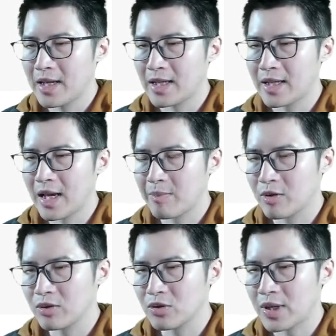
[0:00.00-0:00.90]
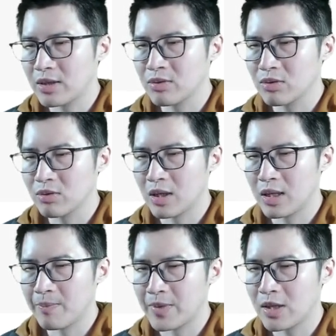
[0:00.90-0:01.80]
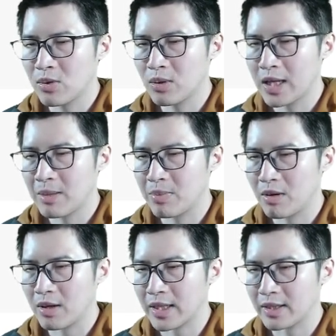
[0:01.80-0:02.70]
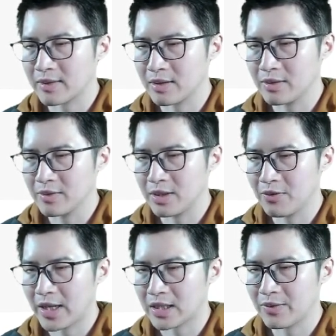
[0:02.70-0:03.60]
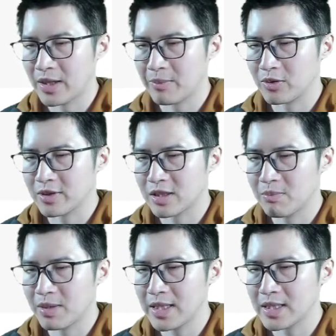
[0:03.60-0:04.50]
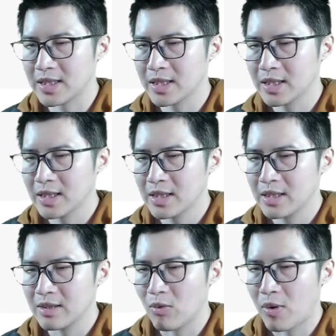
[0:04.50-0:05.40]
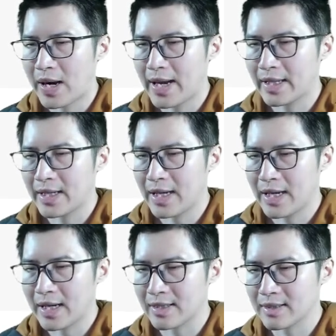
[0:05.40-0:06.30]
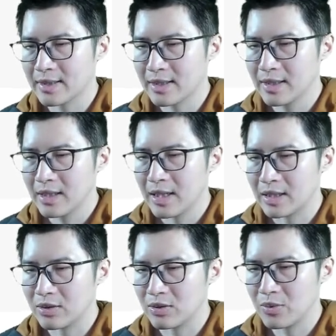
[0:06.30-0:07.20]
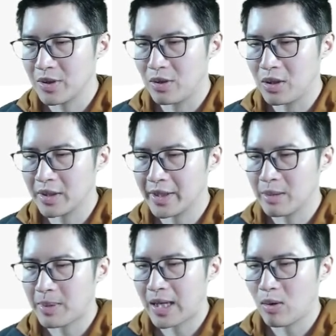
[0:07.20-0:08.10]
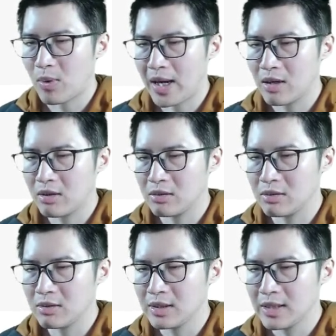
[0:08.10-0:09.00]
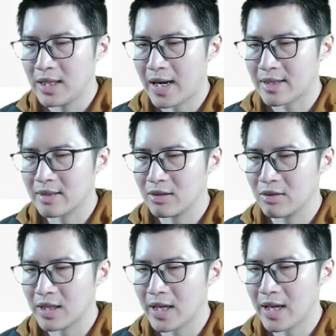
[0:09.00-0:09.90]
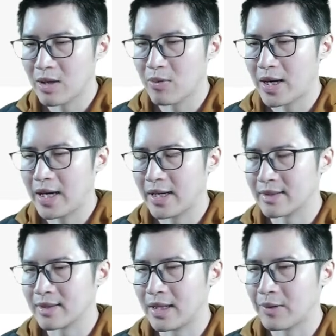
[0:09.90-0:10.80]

And then I'm going to try to do a equally blocking. So effectively, I'm going to split the Y and X. I'm going to reorder it by YO, XO, K, Y, XI.